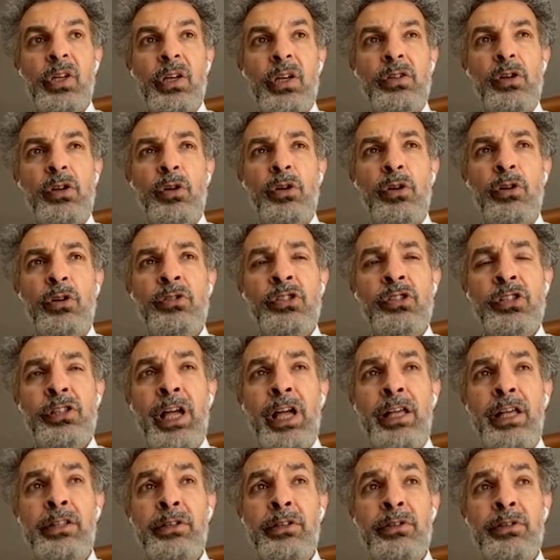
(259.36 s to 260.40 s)
So you're
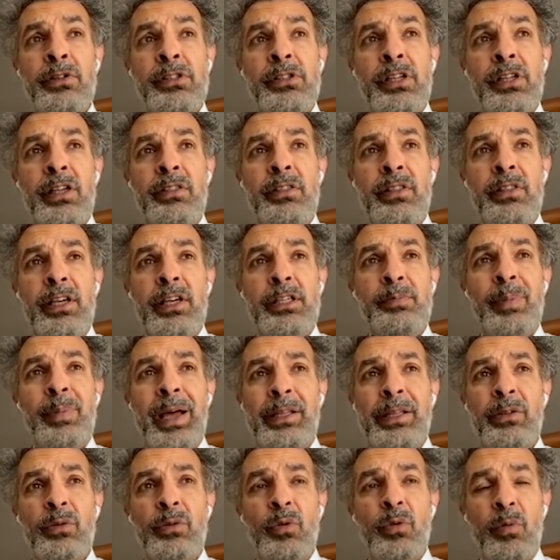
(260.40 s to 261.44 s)
starting to see things
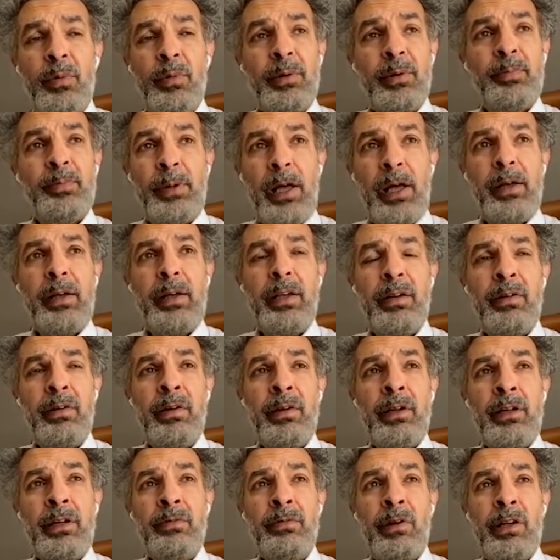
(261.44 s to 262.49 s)
back to normal.
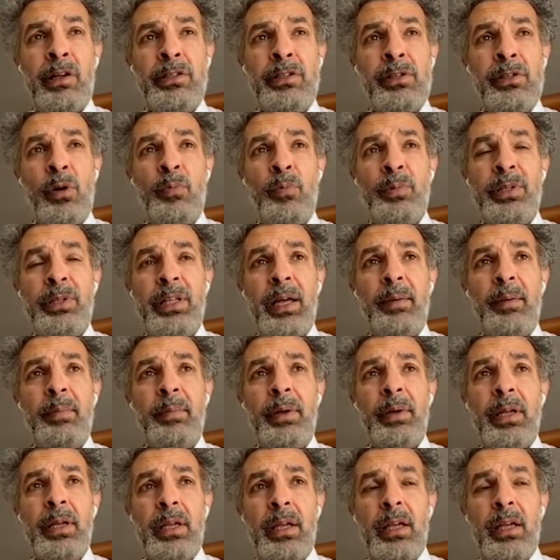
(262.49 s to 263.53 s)
Herat's opened up.
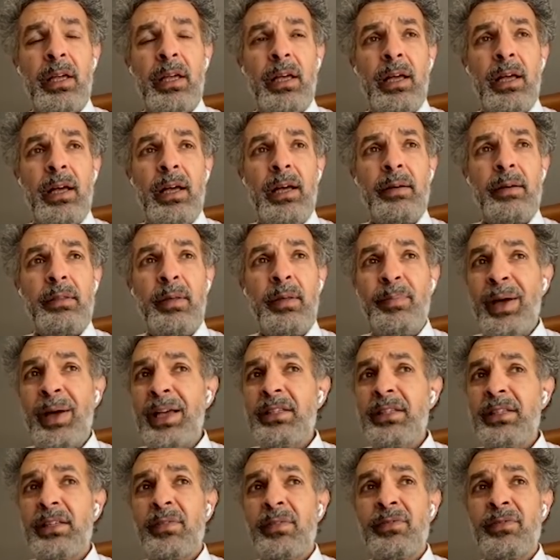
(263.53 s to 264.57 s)
The
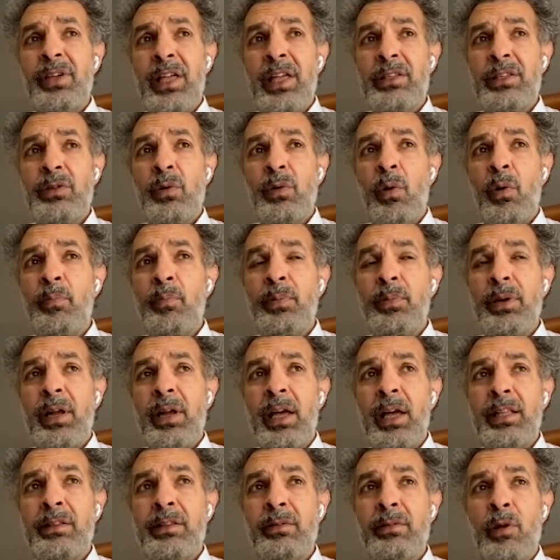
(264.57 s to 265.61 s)
banks have yet to open,
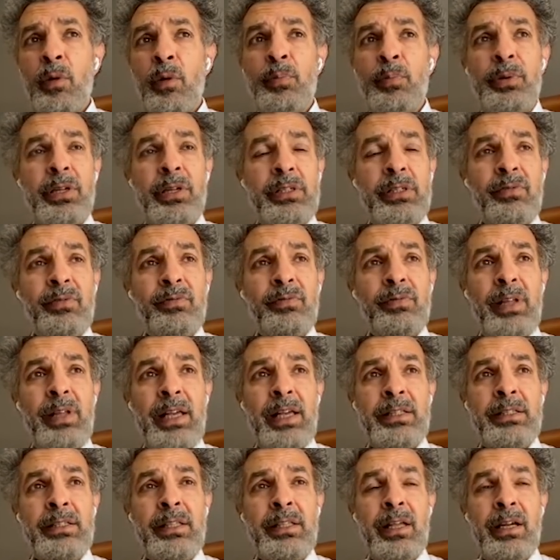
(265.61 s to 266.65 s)
hadn't opened as of
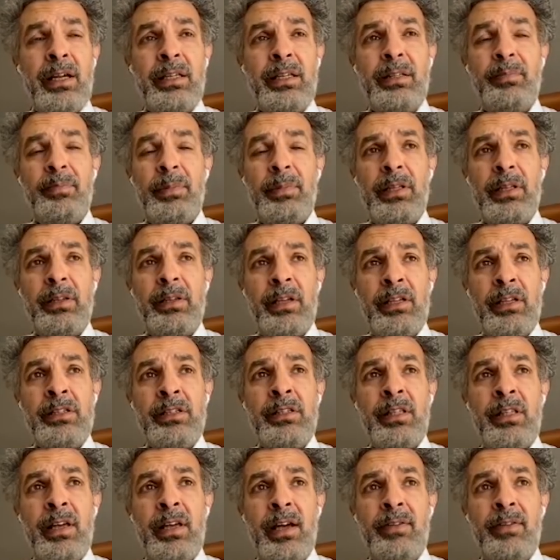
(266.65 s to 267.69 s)
last night, but
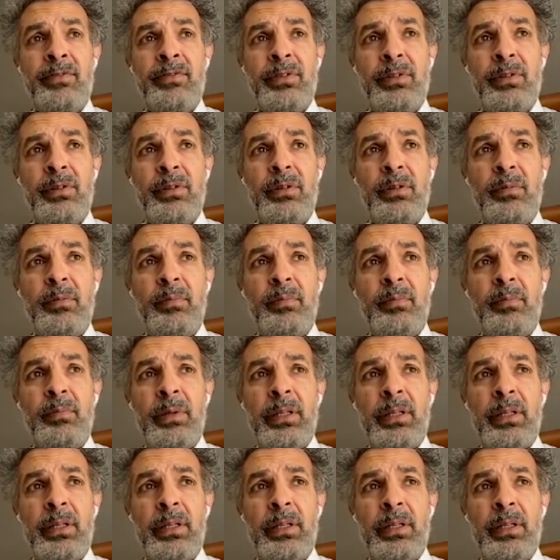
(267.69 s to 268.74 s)
yesterday afternoon.
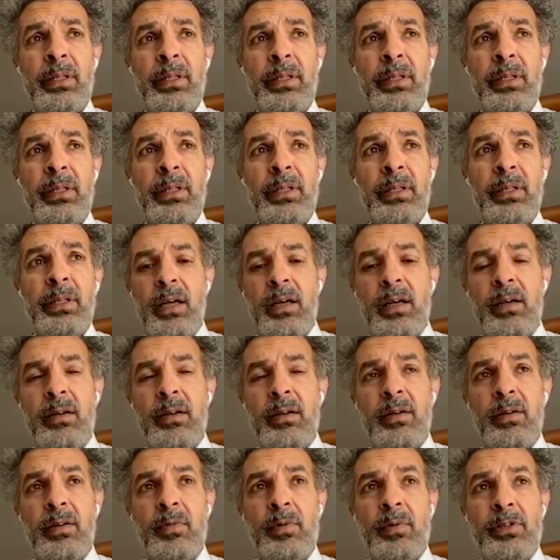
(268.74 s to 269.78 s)
But
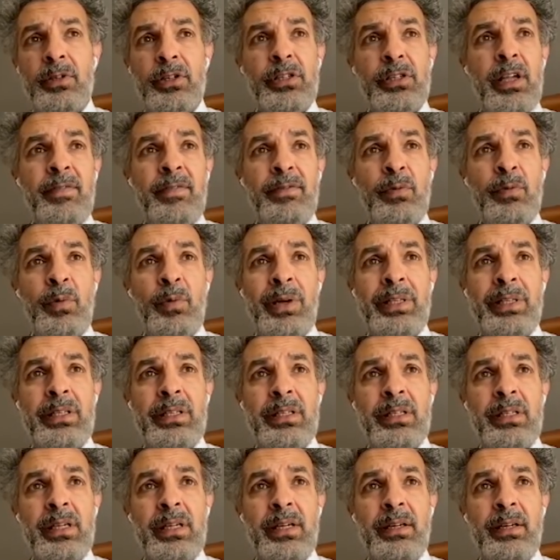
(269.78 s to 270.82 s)
we'll just have to wait and
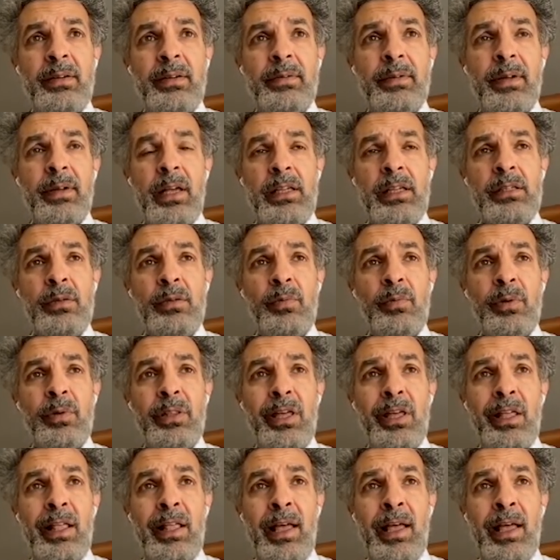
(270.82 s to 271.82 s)
see as to when that